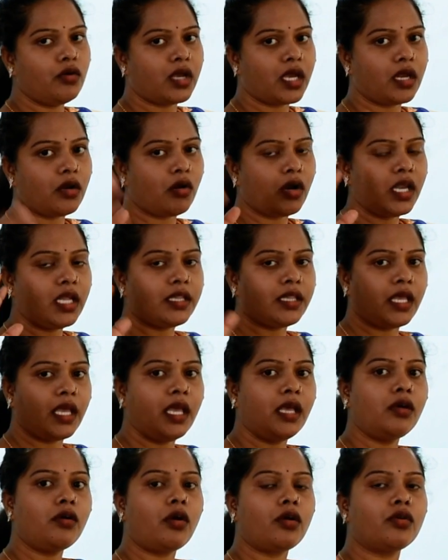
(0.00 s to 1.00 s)
you can only
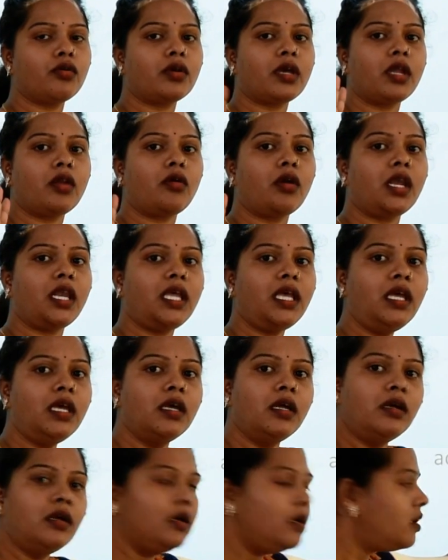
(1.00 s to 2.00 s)
think or you can only
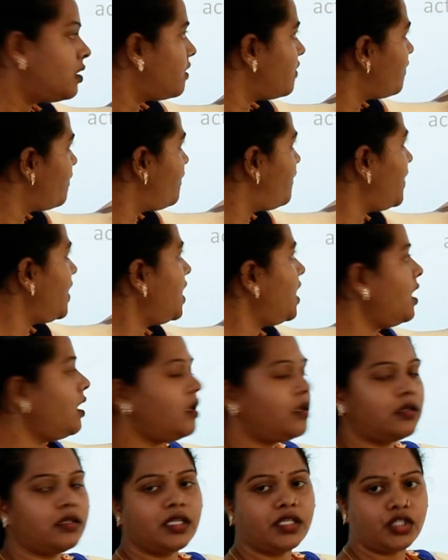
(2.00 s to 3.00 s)

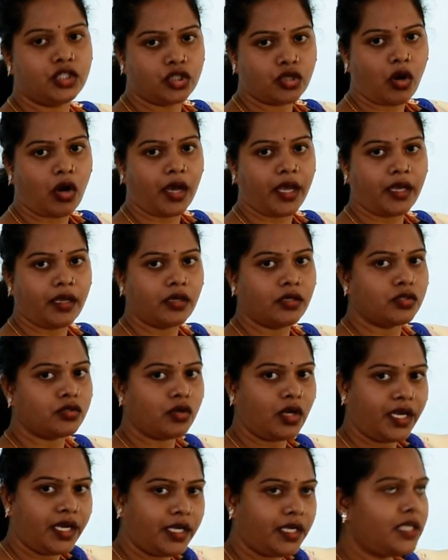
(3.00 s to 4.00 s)
feel the joy.
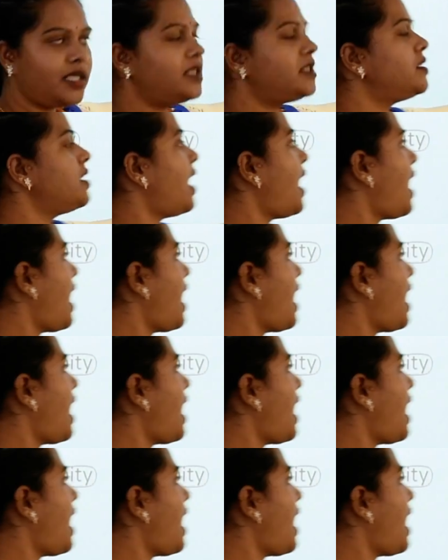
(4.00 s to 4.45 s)
So it is